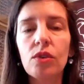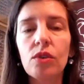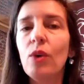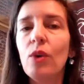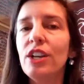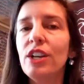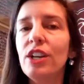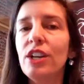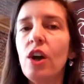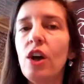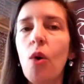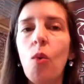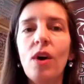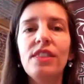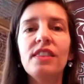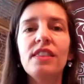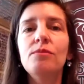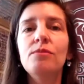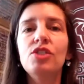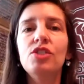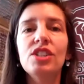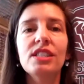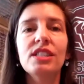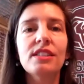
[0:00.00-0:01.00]
We don't want
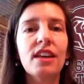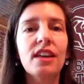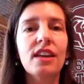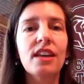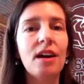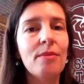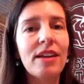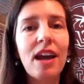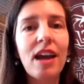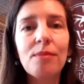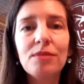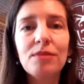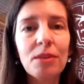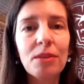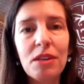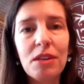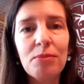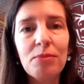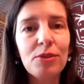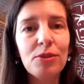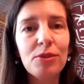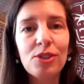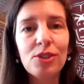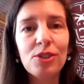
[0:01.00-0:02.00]
them just coming up to
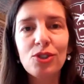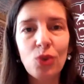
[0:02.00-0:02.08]
people's